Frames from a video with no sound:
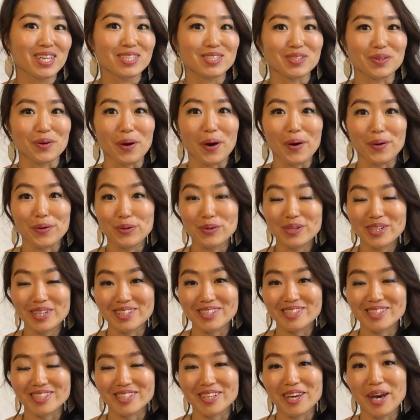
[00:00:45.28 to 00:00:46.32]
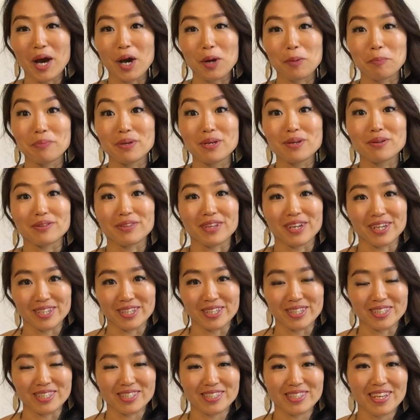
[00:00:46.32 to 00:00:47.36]
So you can see how big that
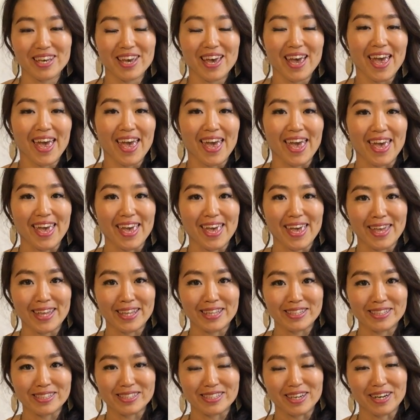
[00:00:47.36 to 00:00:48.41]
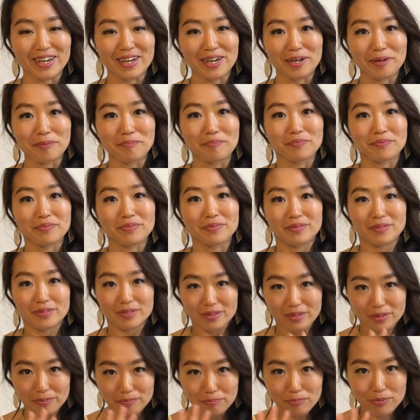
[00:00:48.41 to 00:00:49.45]
is. And
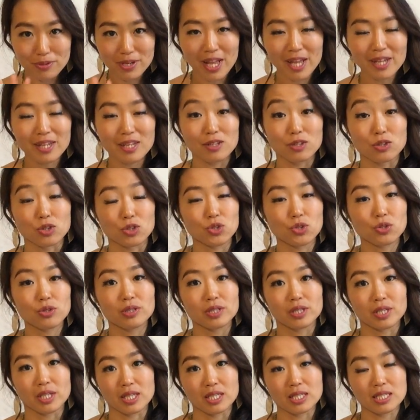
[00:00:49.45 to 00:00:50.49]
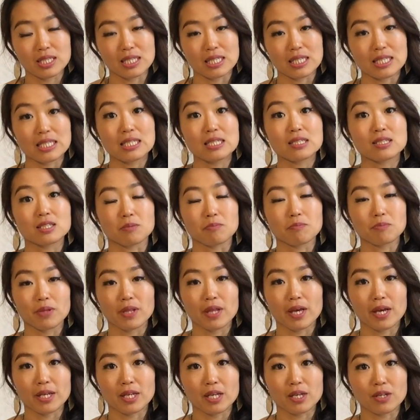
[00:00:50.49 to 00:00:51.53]
planet Uranus is a
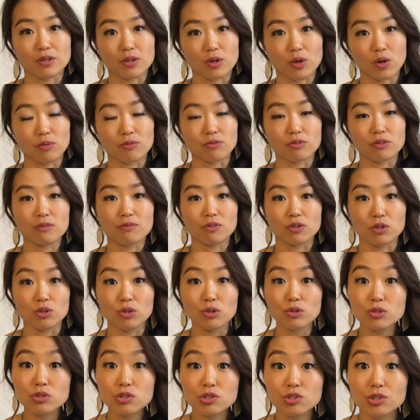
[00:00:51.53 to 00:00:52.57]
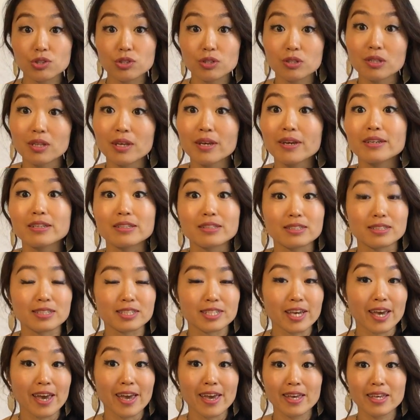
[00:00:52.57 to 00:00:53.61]
planet of revolution,
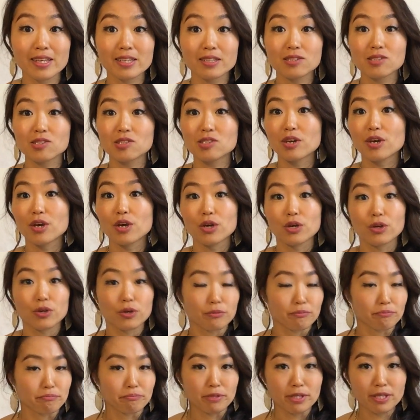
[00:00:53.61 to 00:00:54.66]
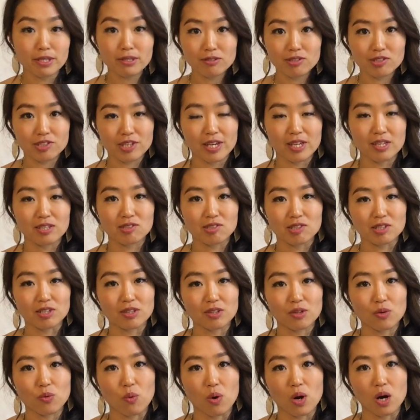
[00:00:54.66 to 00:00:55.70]
change, big change
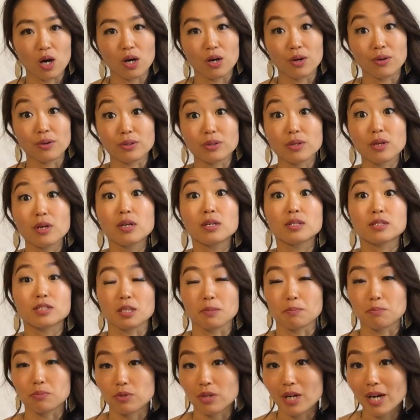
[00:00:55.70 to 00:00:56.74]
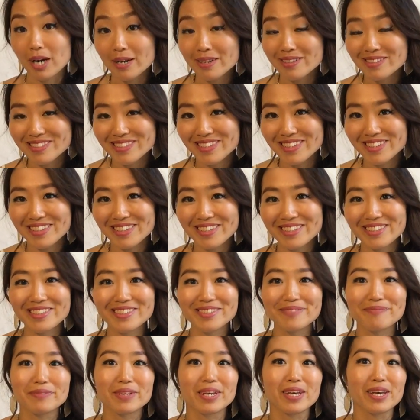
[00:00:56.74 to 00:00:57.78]
in the world,
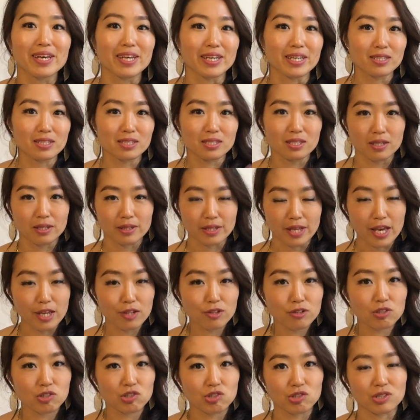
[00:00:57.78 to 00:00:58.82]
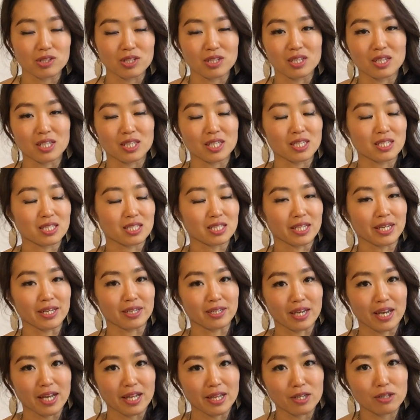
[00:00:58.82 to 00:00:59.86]
surprises. It's an energy, it is
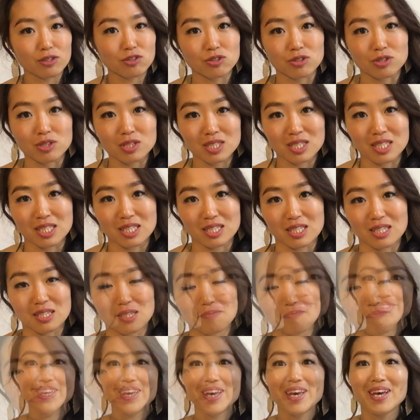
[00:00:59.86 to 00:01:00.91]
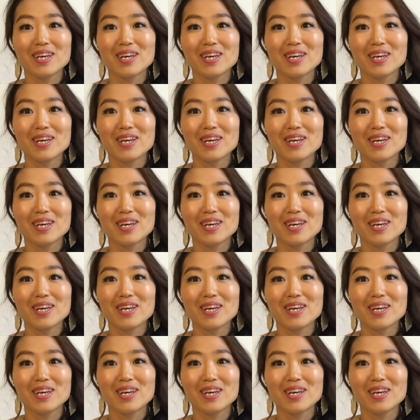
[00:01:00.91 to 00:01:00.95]
like electricity.